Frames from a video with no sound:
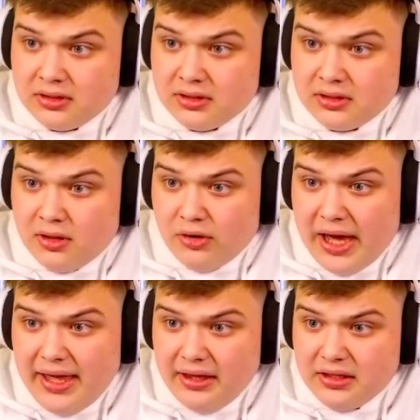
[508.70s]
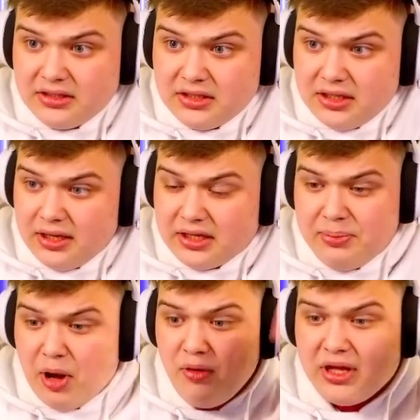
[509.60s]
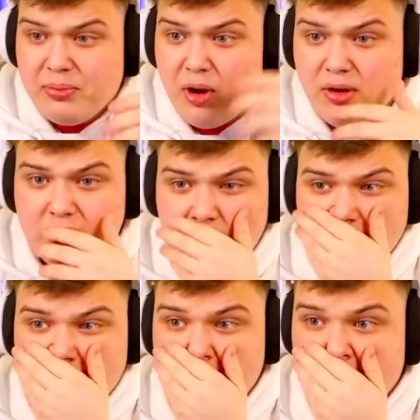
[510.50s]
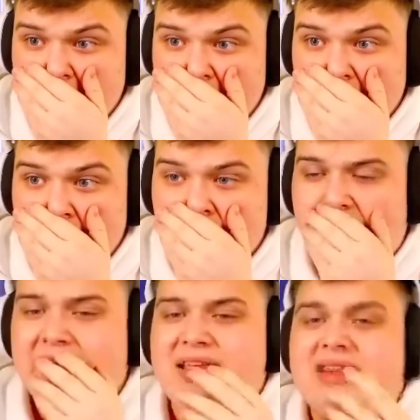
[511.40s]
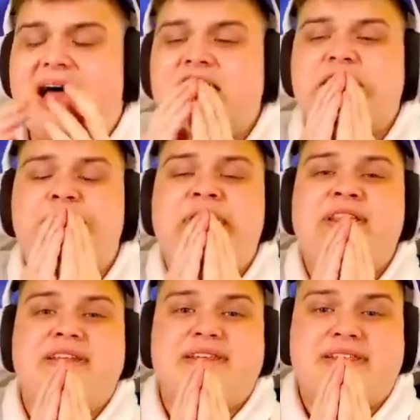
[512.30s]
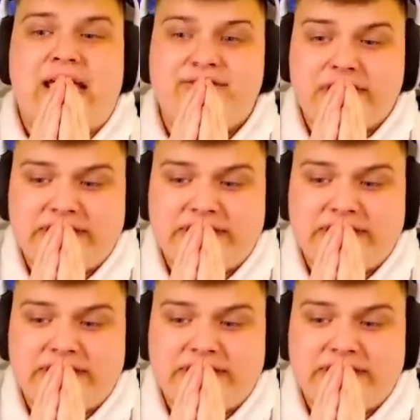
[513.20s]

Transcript: Okay. Keep going. Keep going. Come on. Man, the last spin needs to save us.